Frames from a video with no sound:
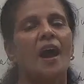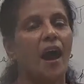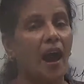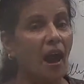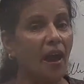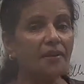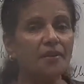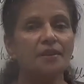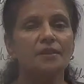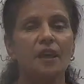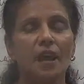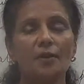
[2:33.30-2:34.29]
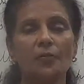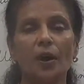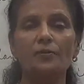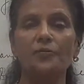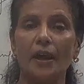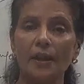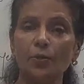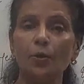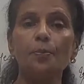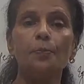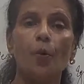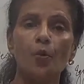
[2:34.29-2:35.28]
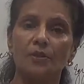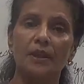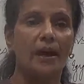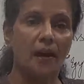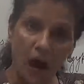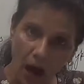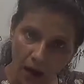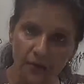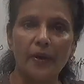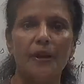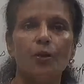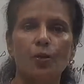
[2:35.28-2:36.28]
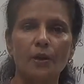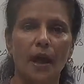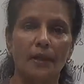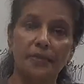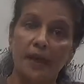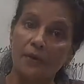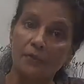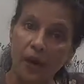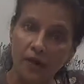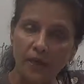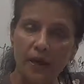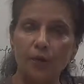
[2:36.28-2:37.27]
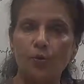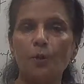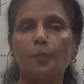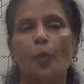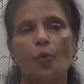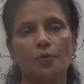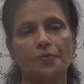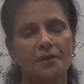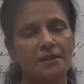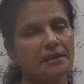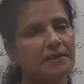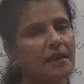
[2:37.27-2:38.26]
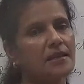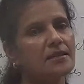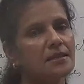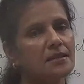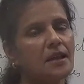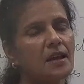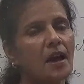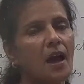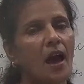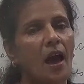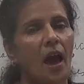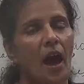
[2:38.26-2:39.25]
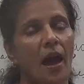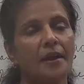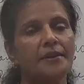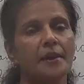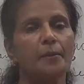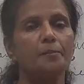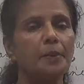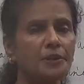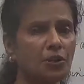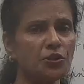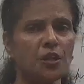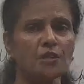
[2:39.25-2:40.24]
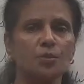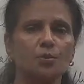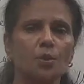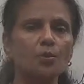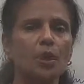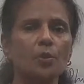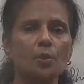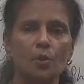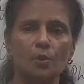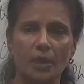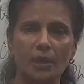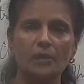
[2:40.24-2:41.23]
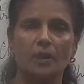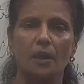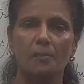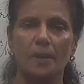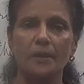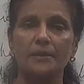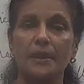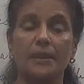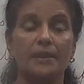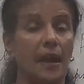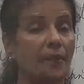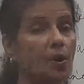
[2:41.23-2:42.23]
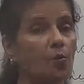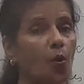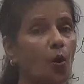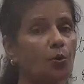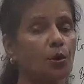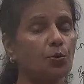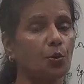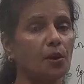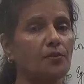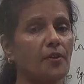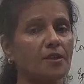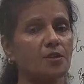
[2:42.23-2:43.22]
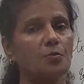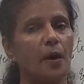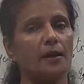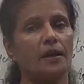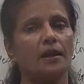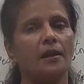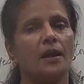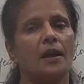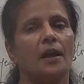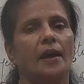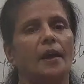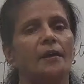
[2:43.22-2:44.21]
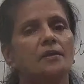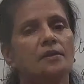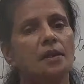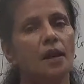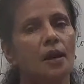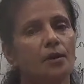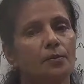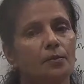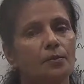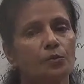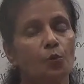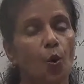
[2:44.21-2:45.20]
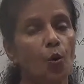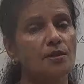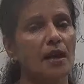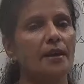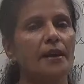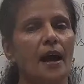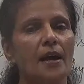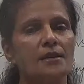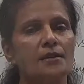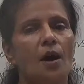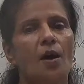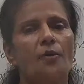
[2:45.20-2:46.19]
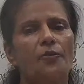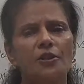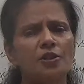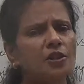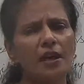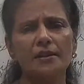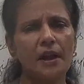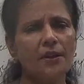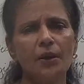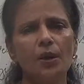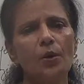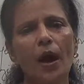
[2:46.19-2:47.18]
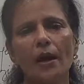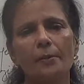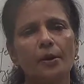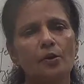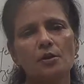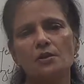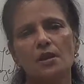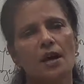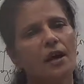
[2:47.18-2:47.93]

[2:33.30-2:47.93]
and there were very good, there were very good port facilities. And Britishers, you know, the colonial government, they never wanted to invest money in those areas which they didn't require, because